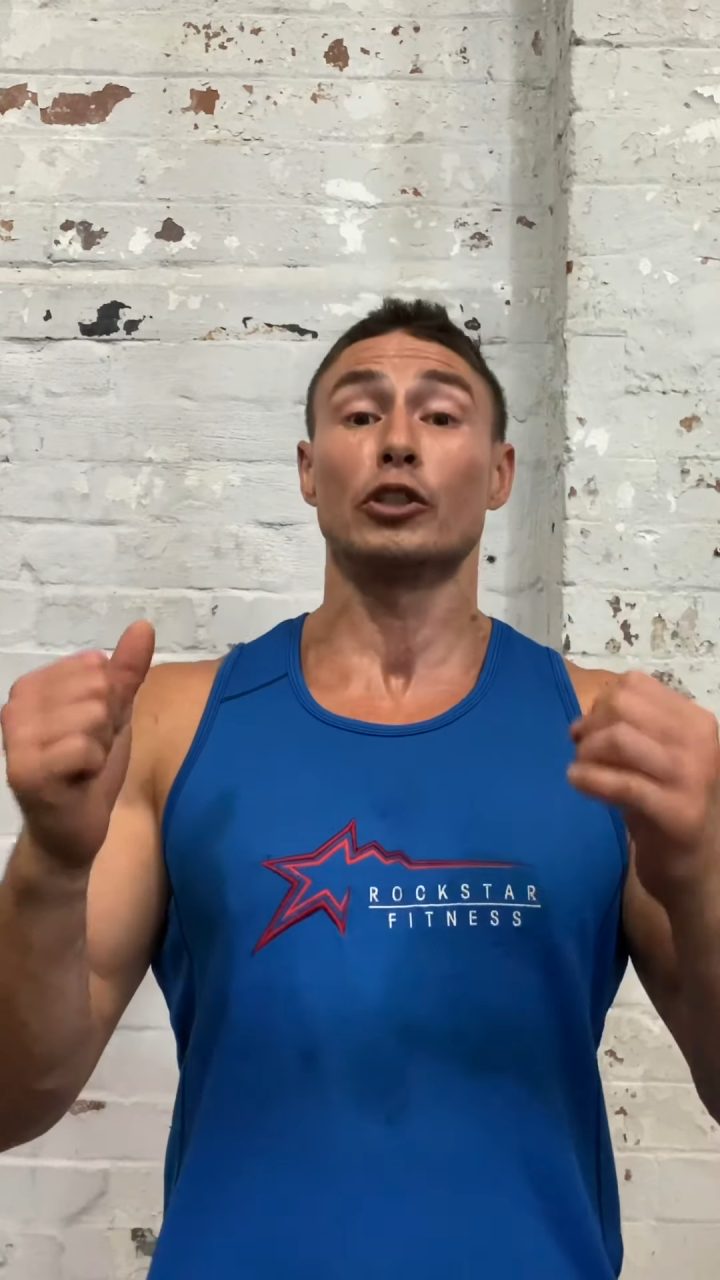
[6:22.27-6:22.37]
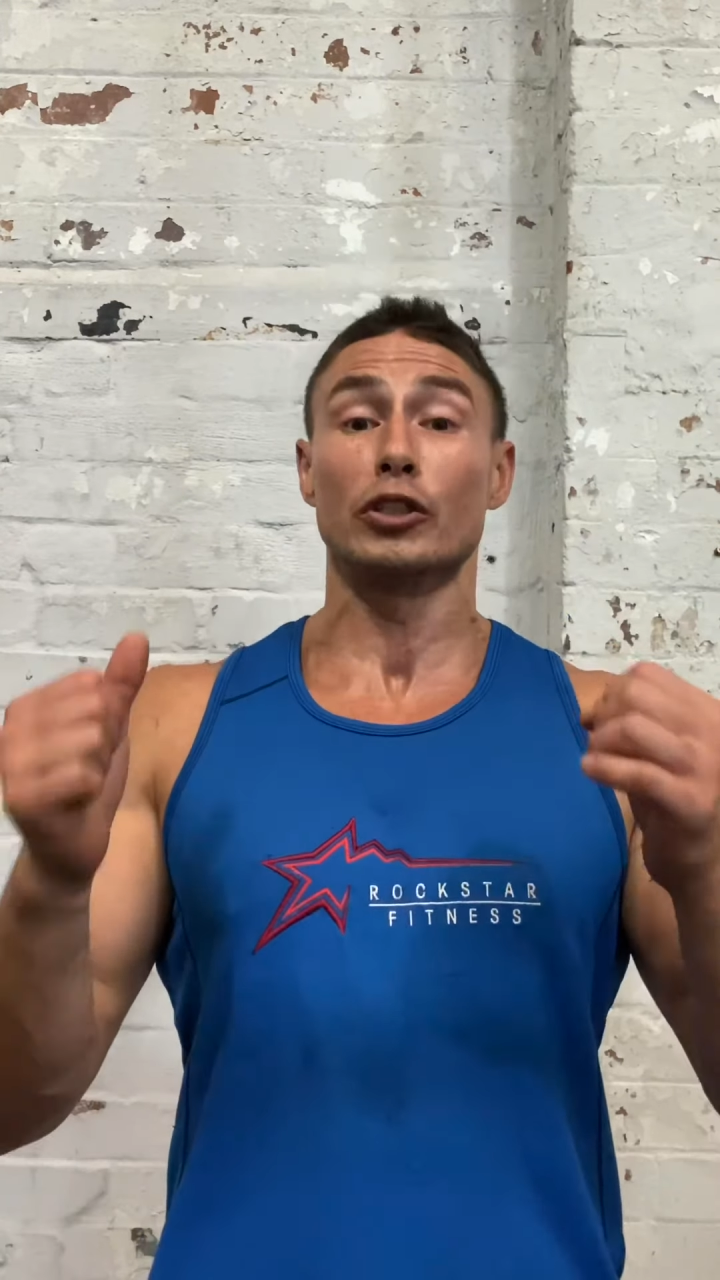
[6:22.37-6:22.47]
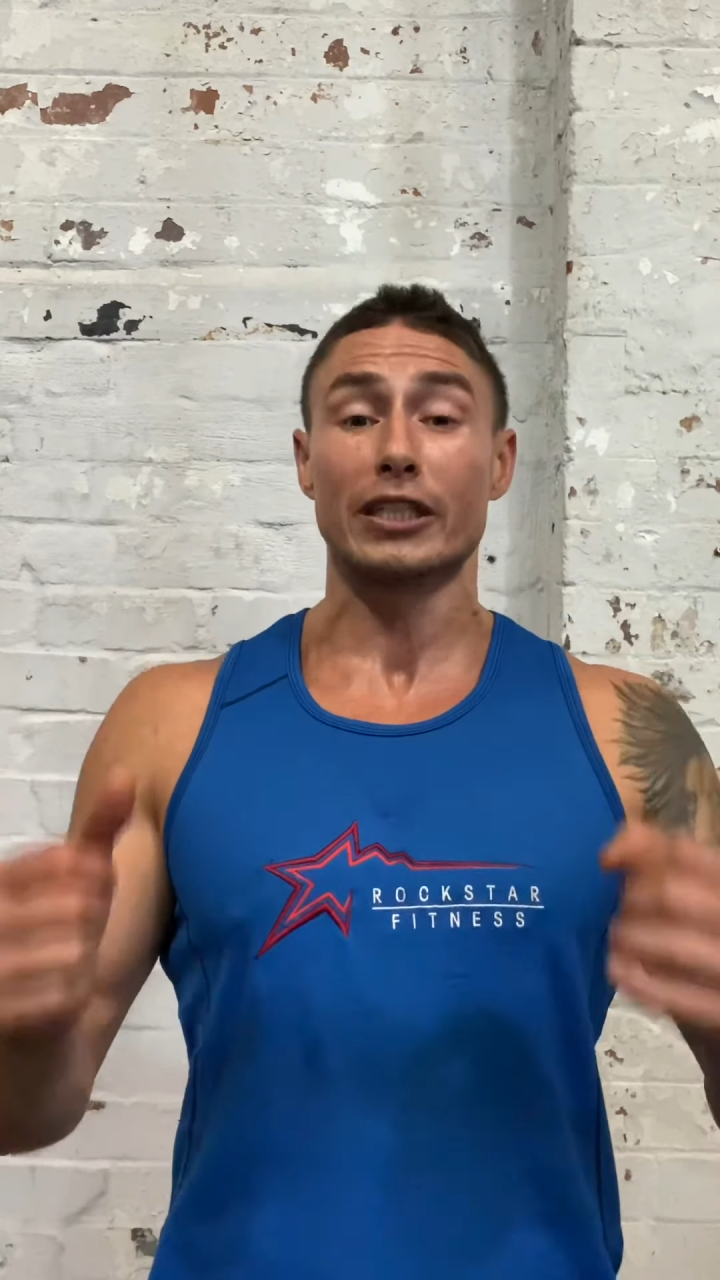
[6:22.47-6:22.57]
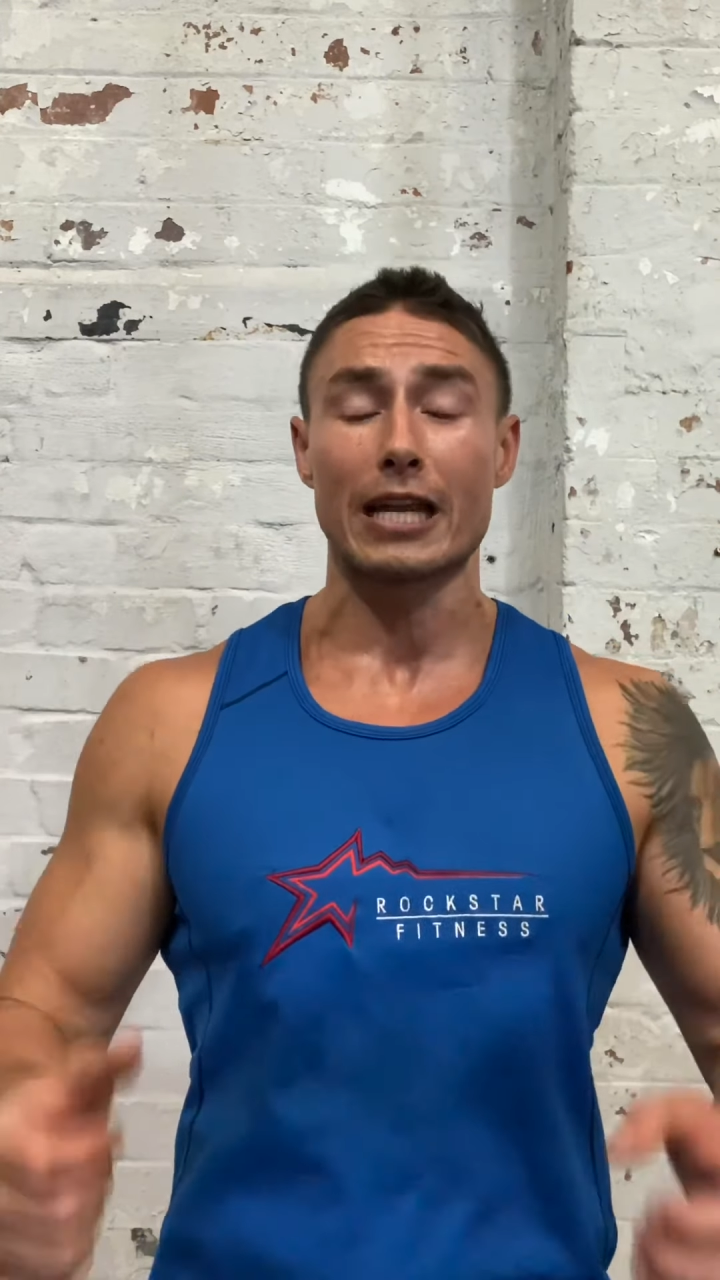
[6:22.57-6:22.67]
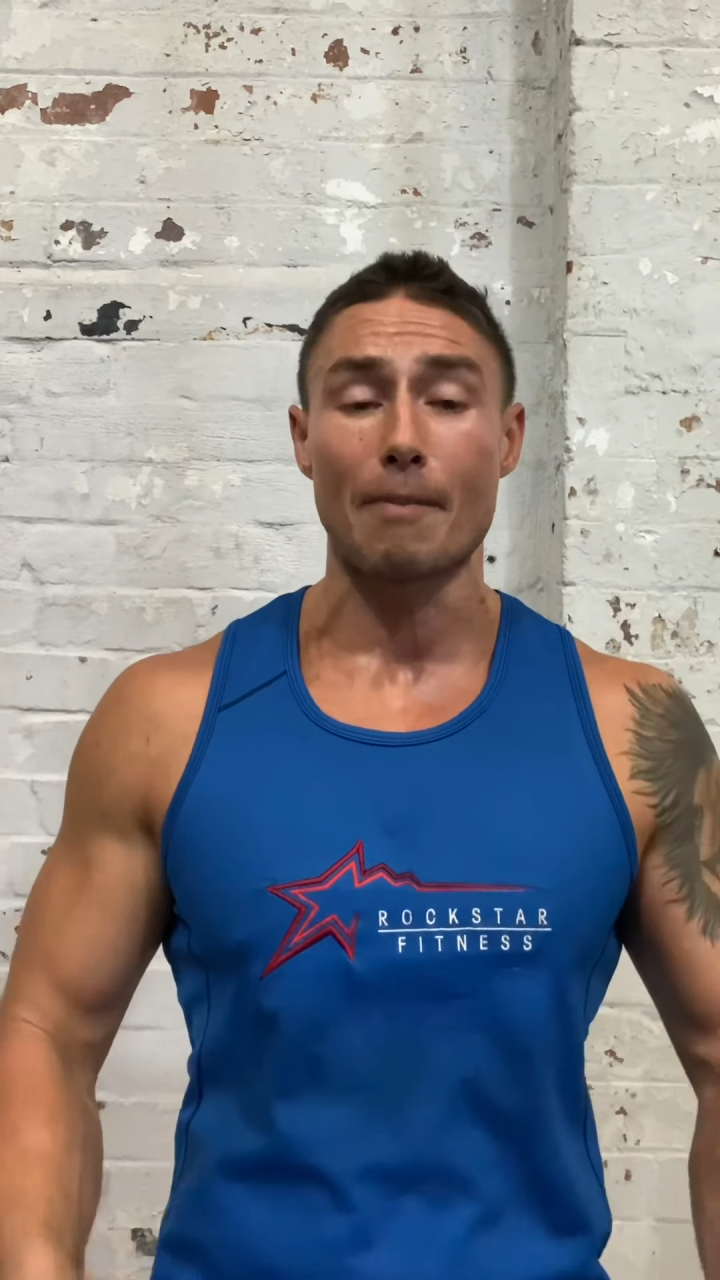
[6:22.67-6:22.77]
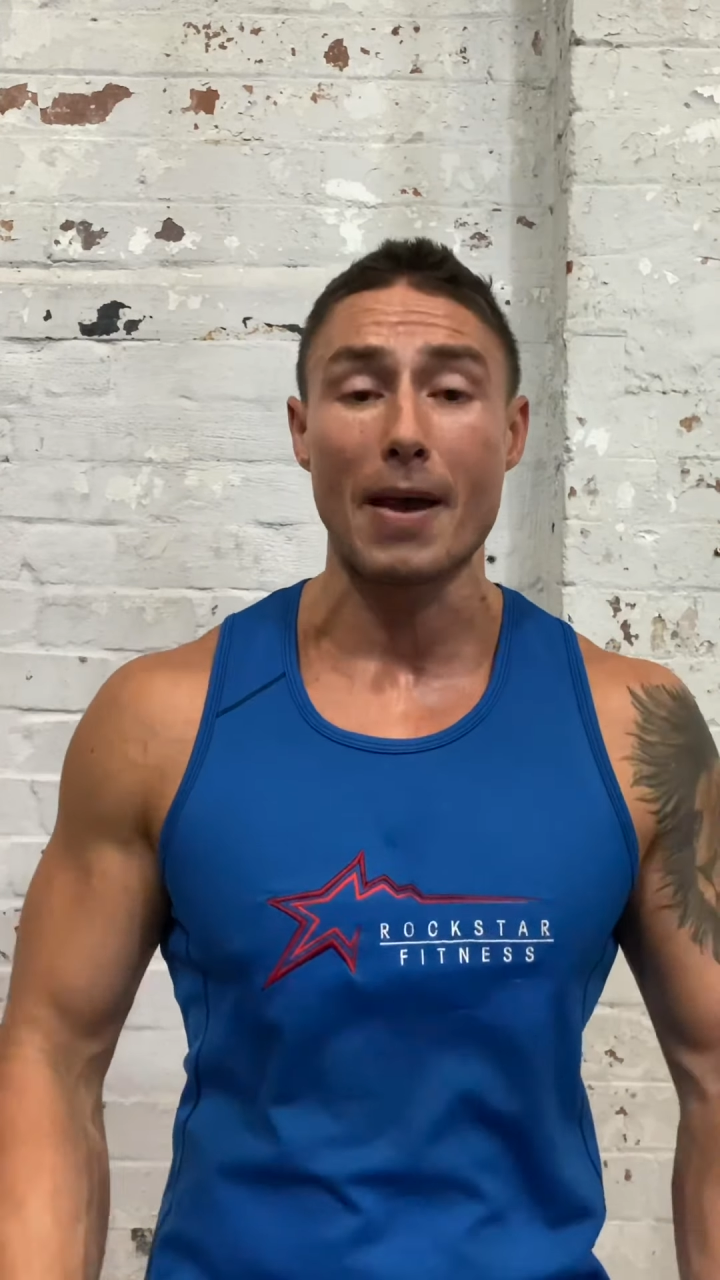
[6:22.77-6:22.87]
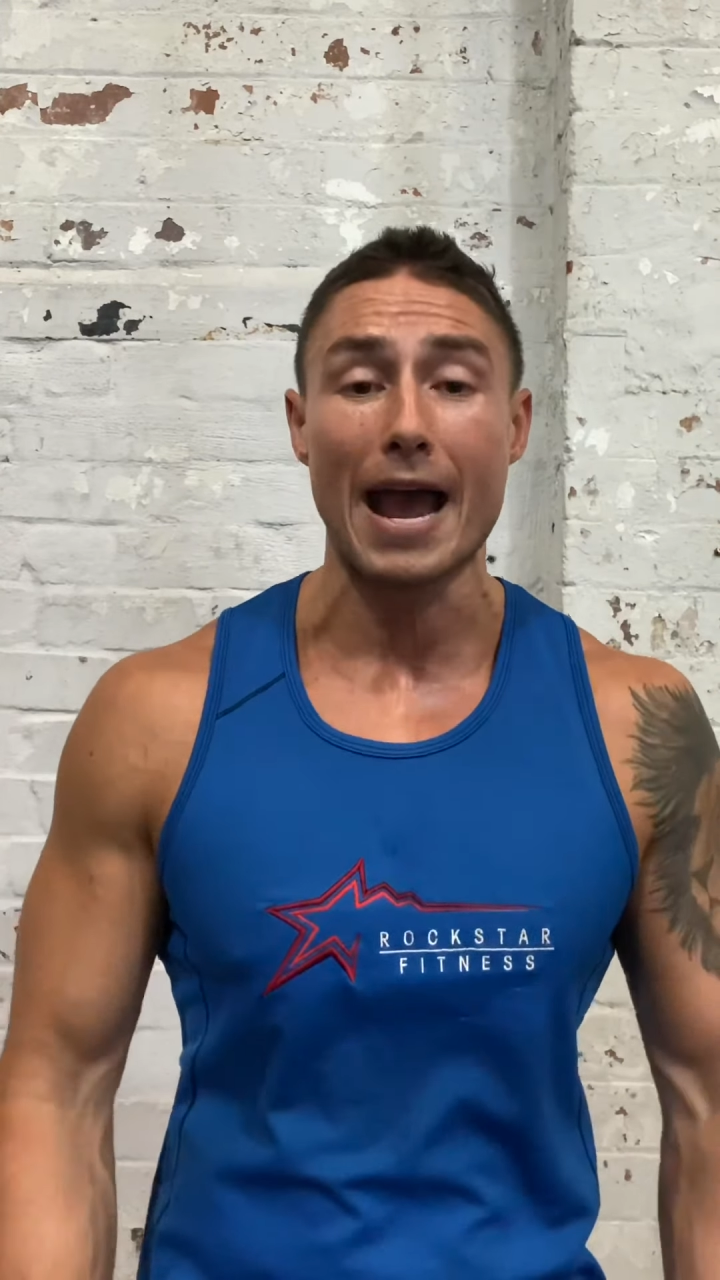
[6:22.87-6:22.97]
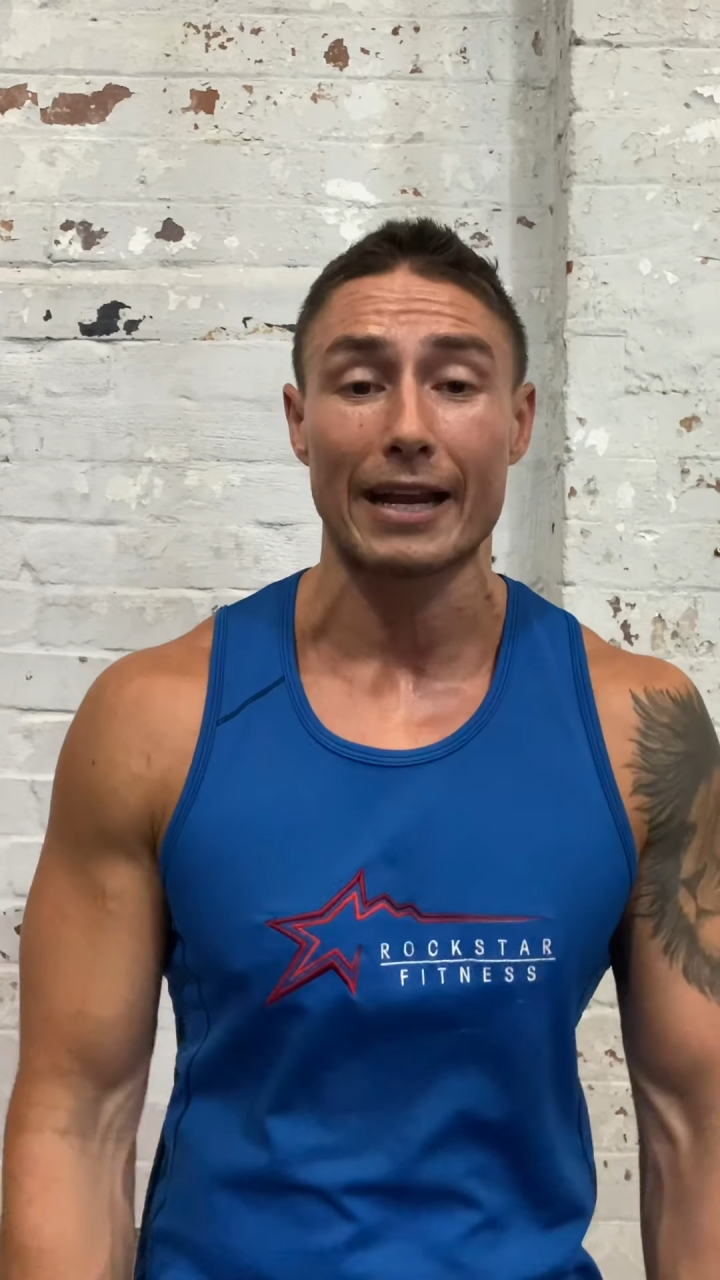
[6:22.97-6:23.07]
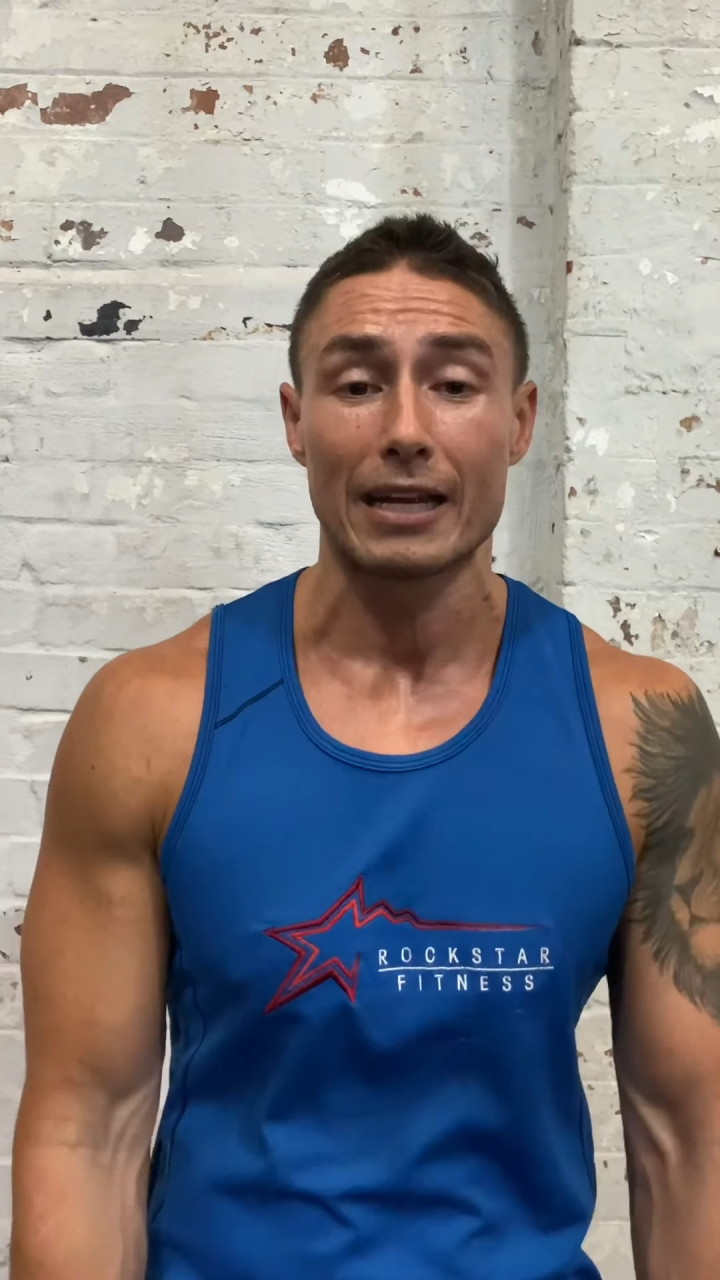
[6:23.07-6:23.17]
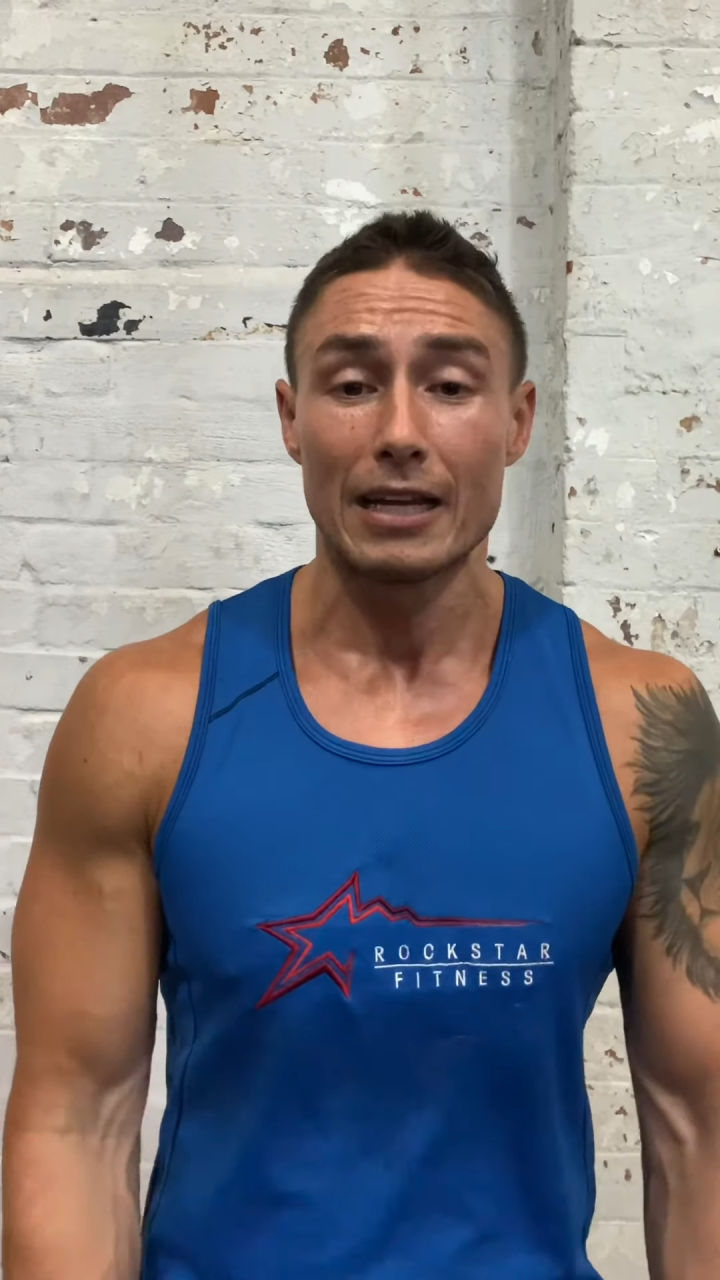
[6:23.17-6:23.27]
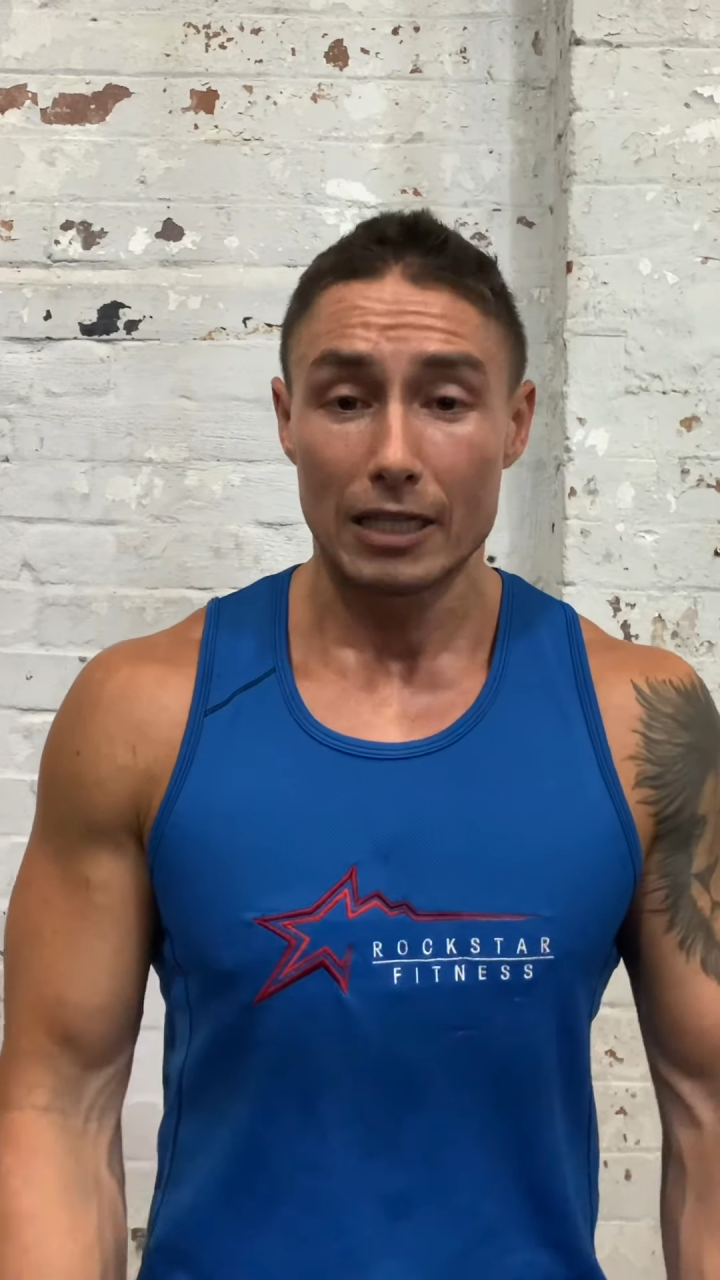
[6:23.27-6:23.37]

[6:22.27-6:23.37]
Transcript: using your back.